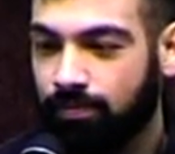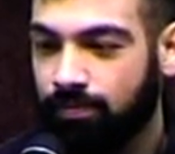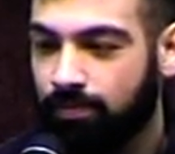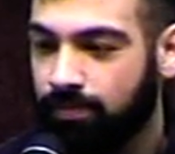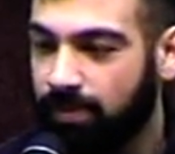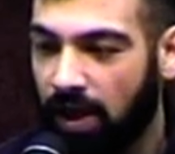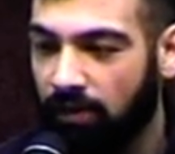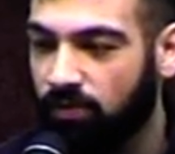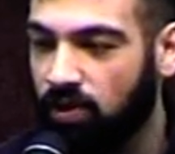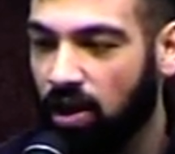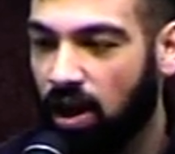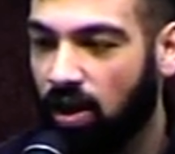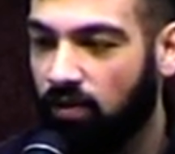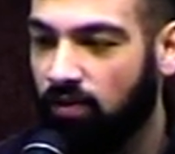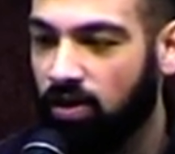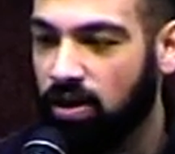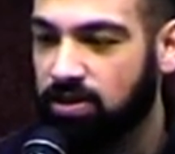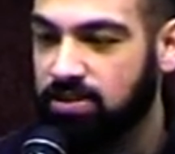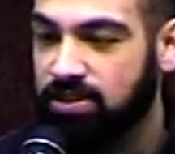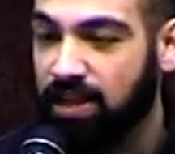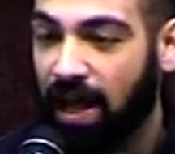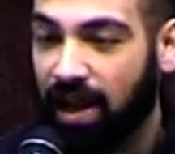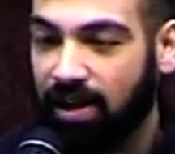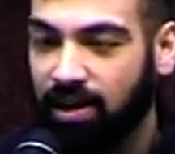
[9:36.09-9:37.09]
Never love
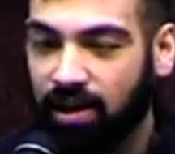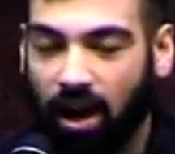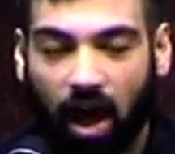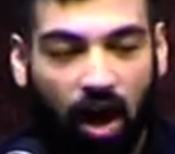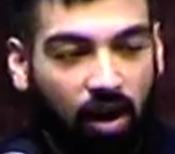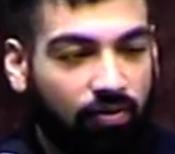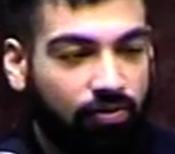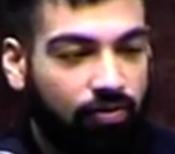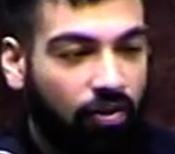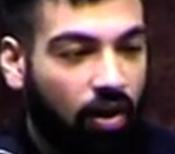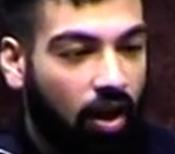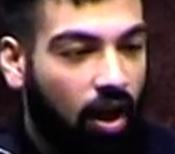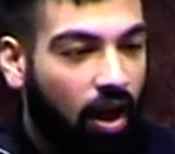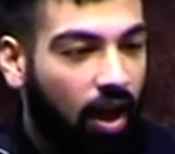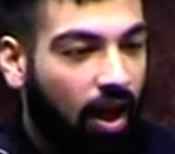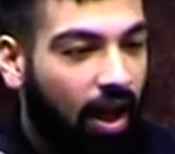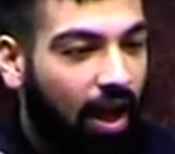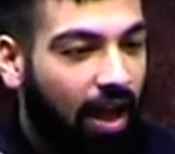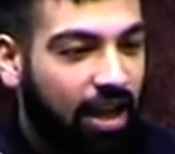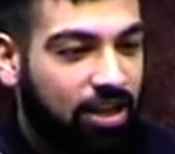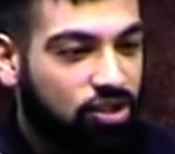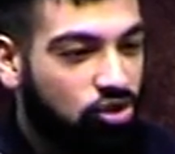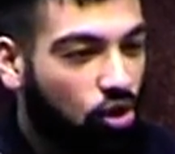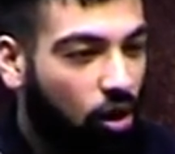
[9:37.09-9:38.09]
us. That love
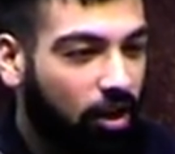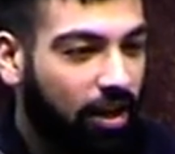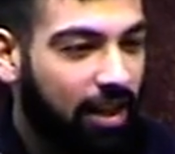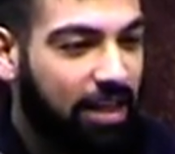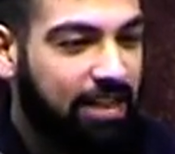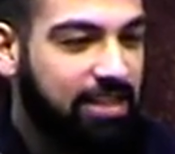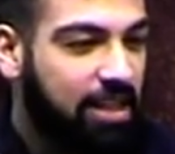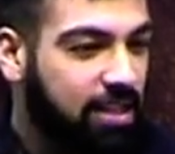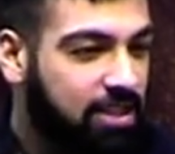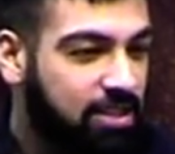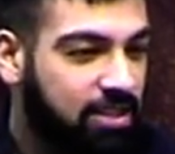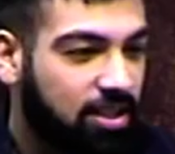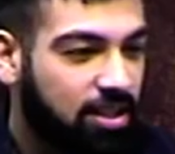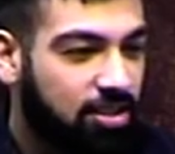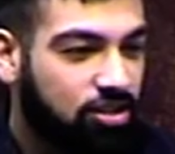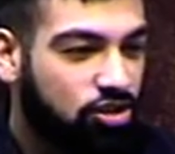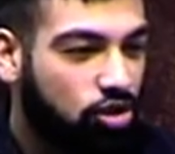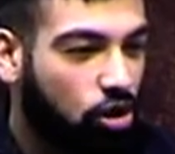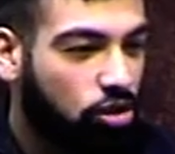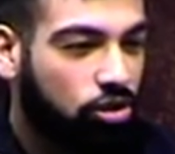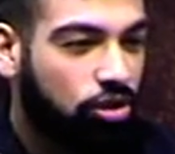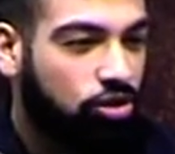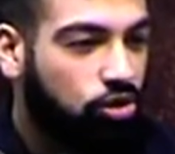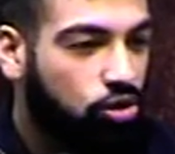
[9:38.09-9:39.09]
is not existent. It's
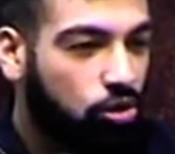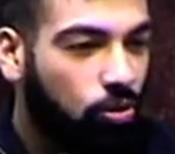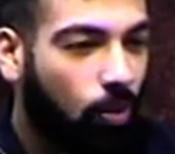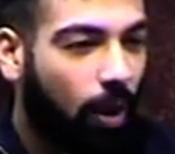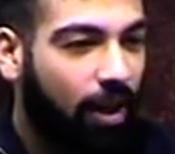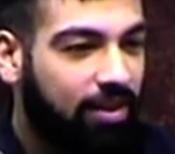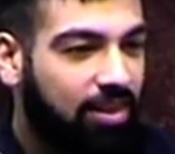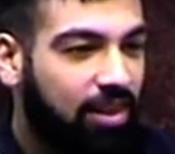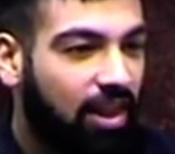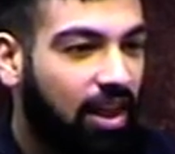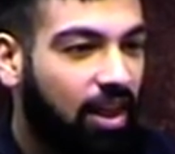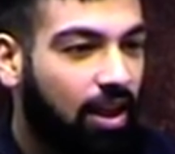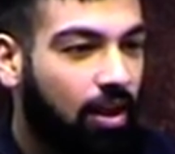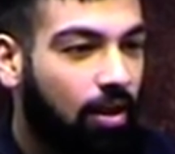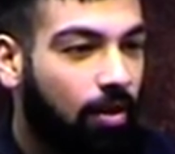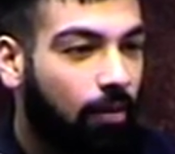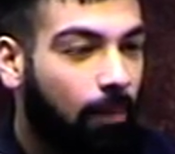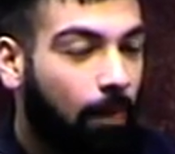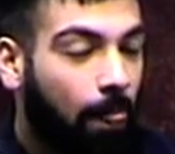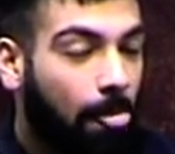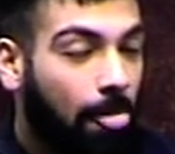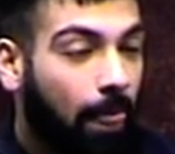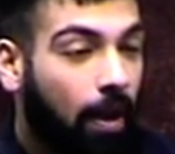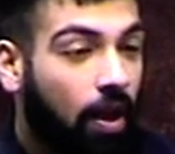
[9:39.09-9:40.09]
not a two-way thing.
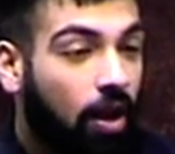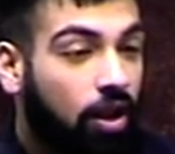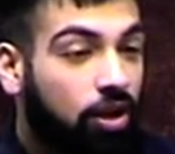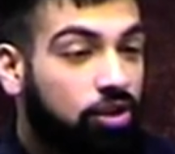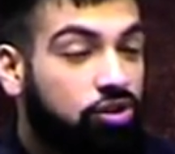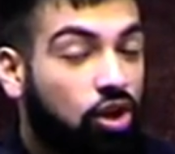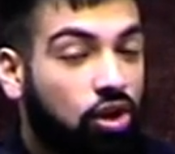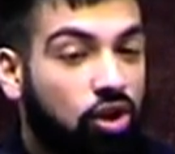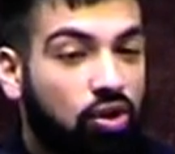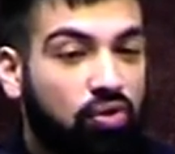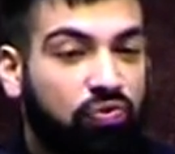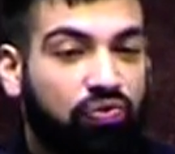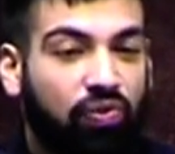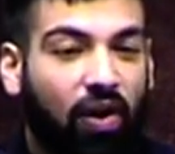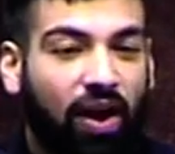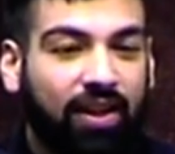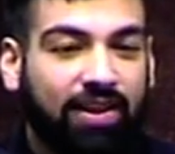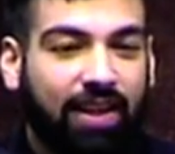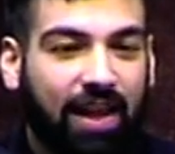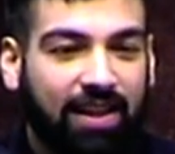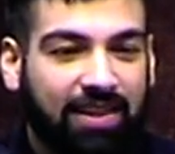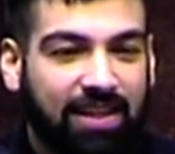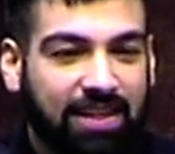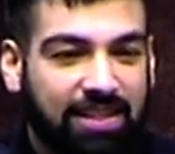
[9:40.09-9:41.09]
So you find
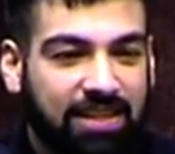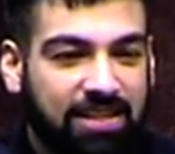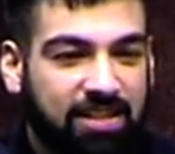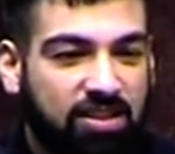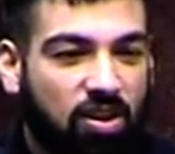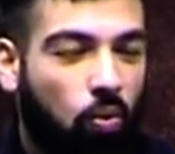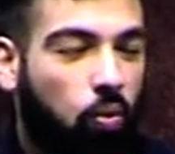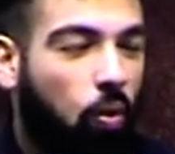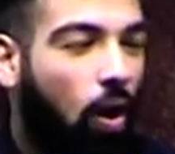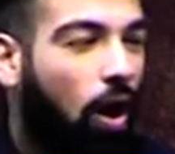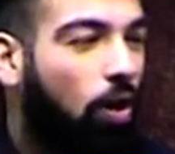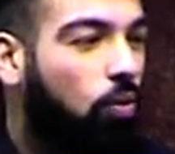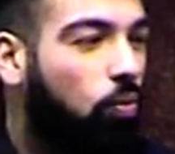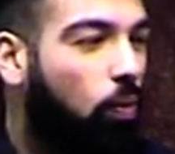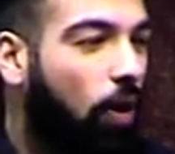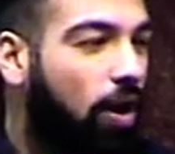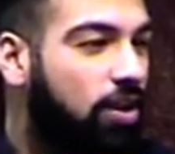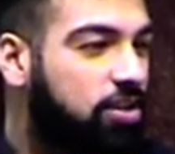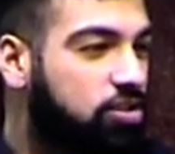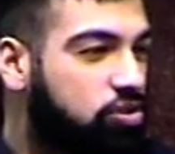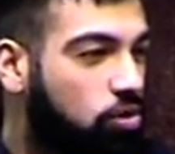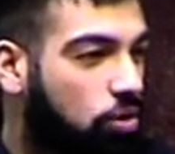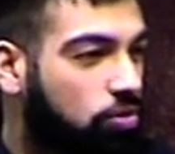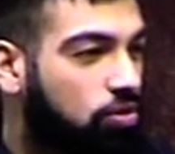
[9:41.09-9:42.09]
that this is a one-way
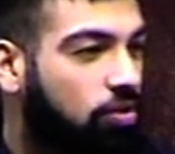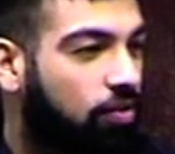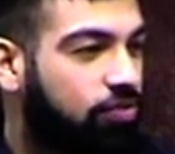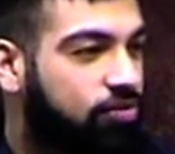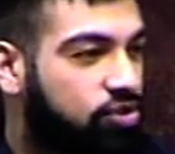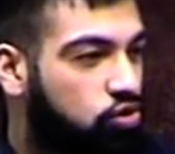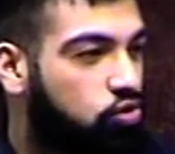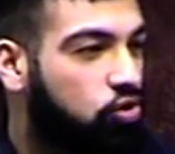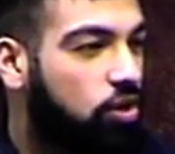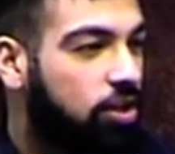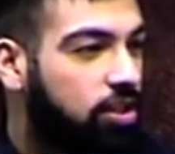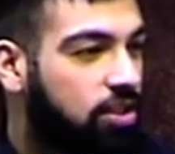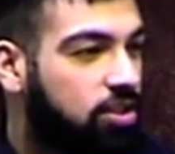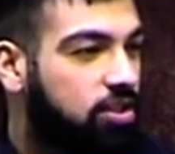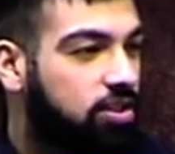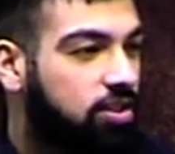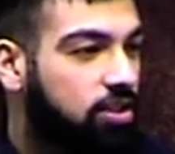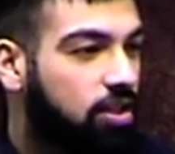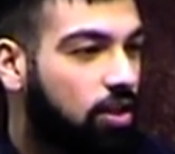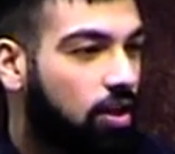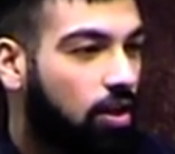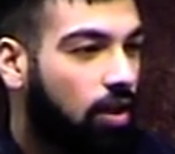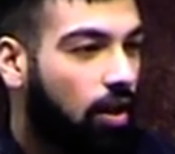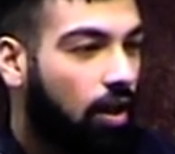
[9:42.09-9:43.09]
sort of street.
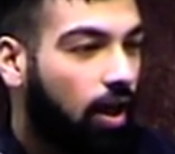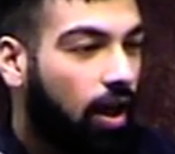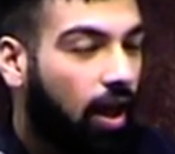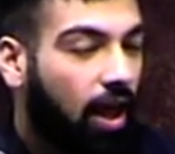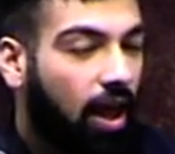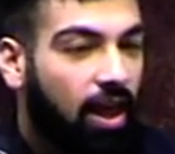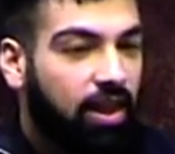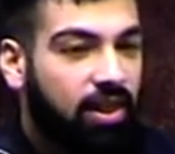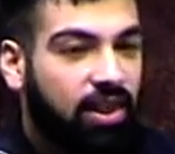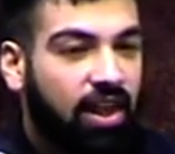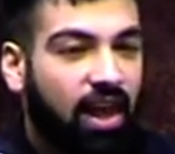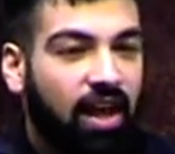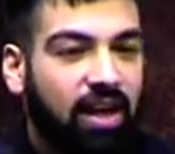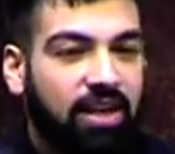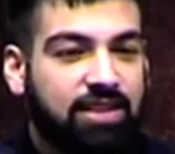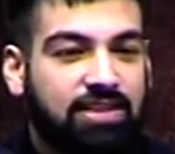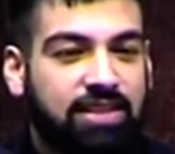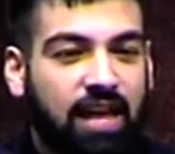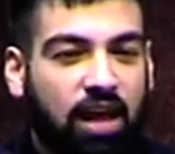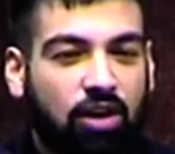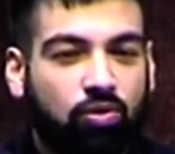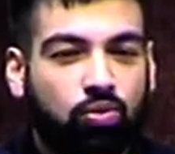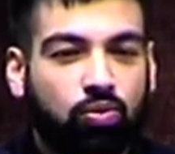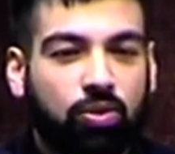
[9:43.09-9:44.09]
Things
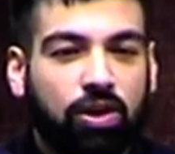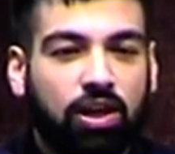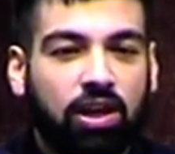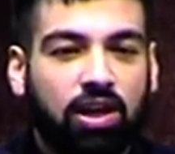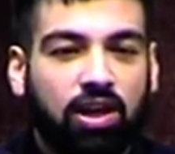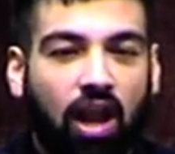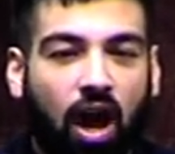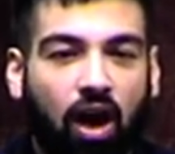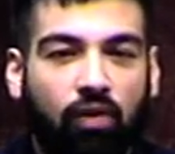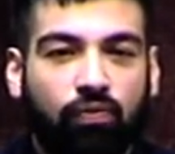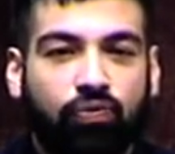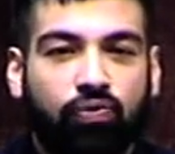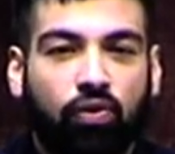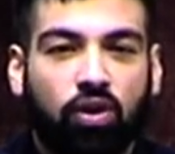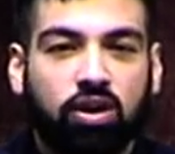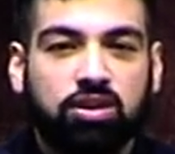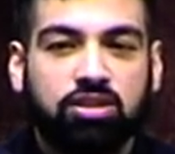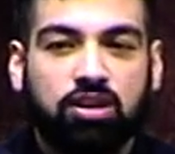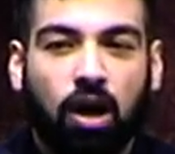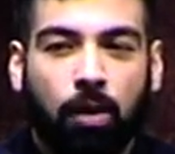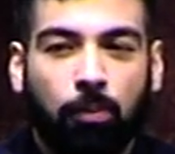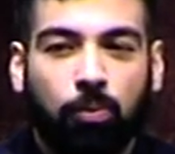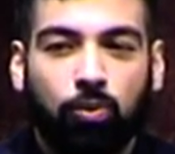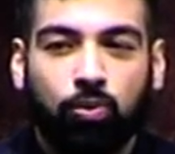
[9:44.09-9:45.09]
that we love, for
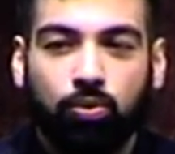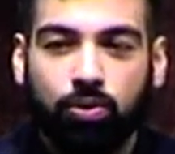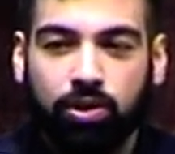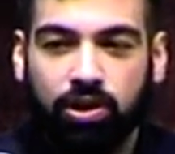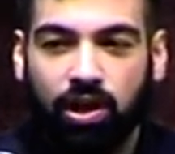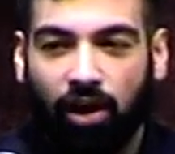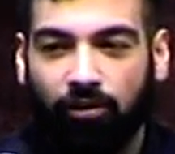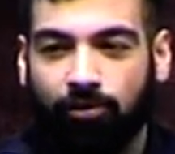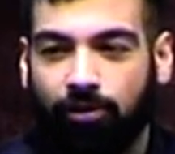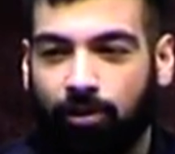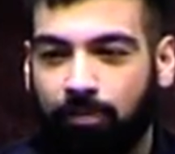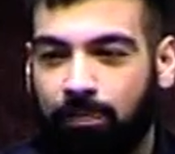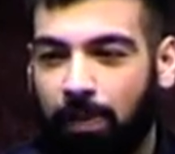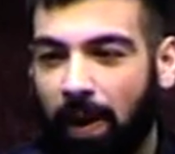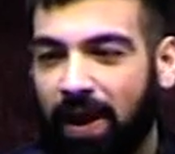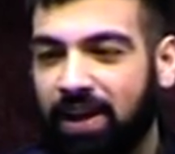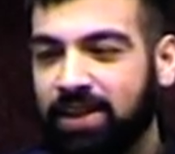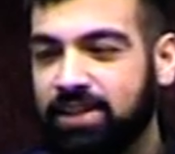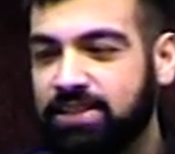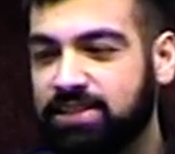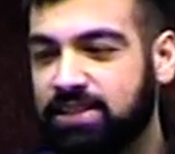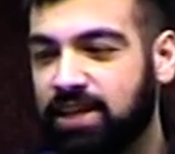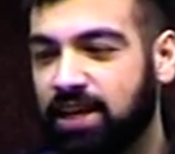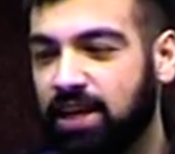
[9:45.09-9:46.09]
example, we love a
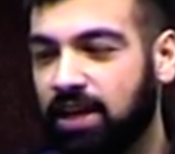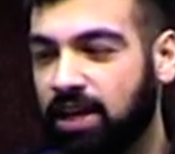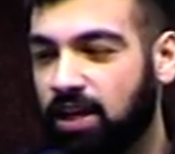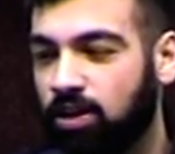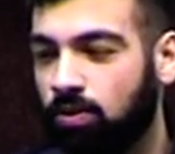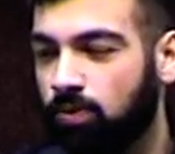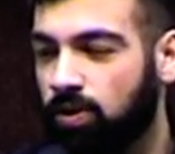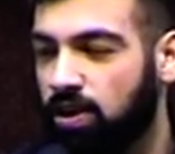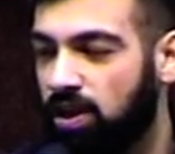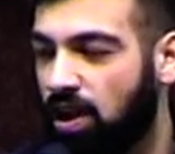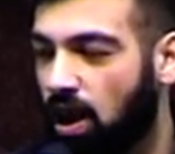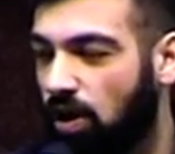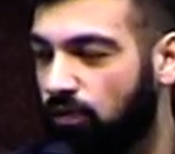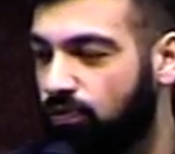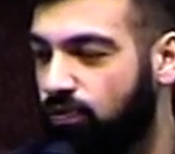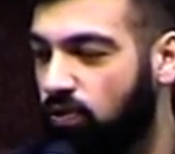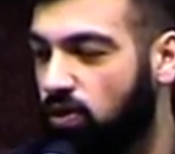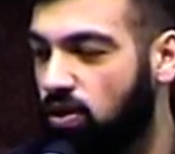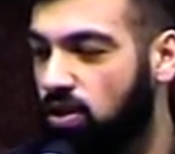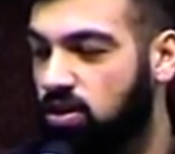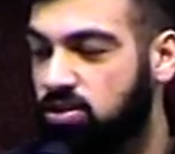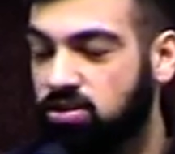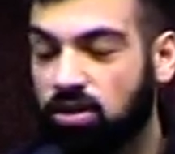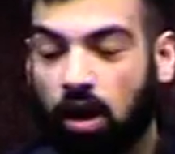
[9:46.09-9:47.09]
painting. We love,
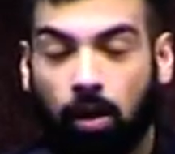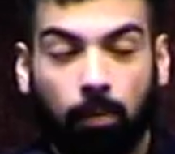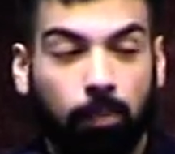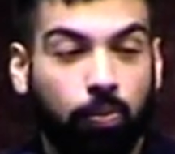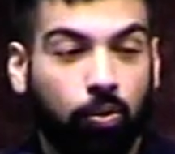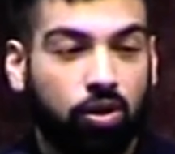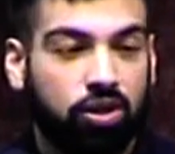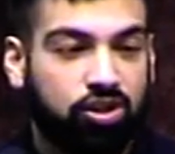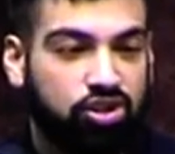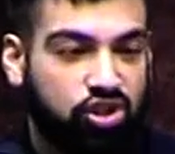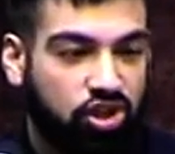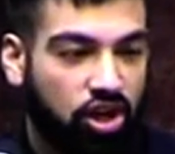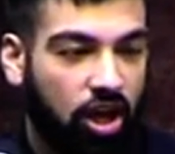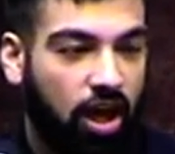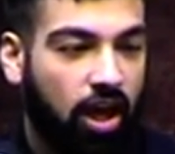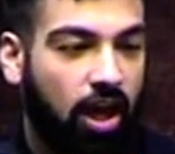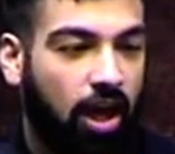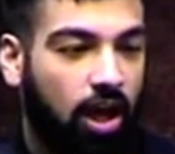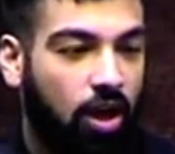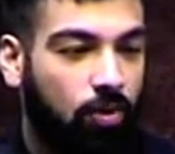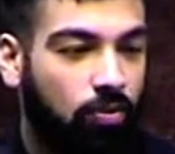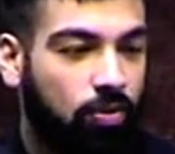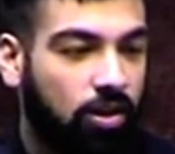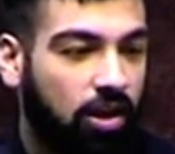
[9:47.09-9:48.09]
for example, a
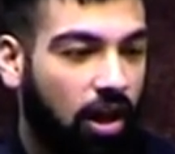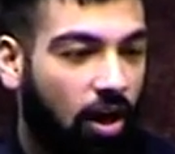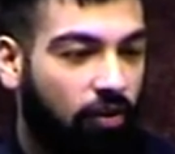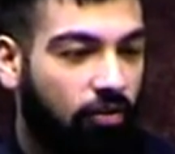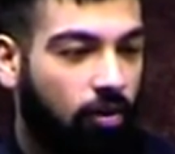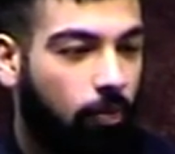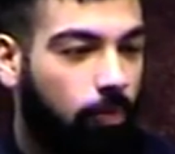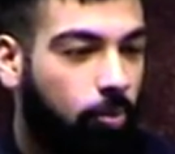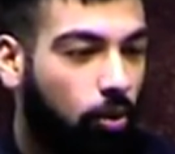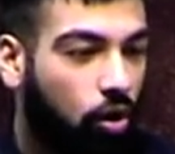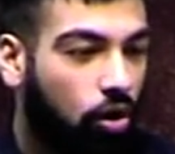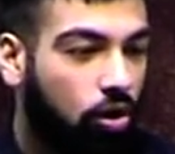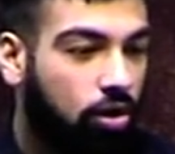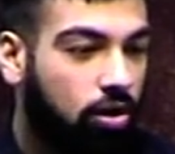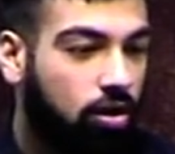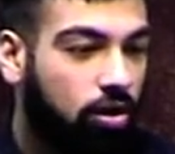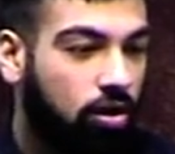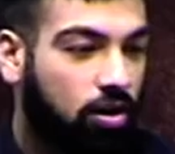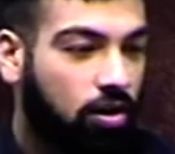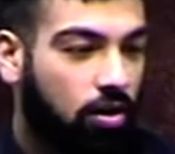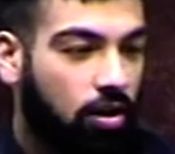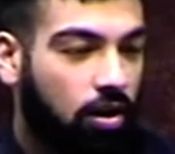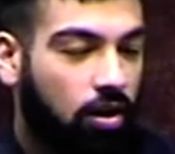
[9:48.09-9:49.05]
chair. We love a book.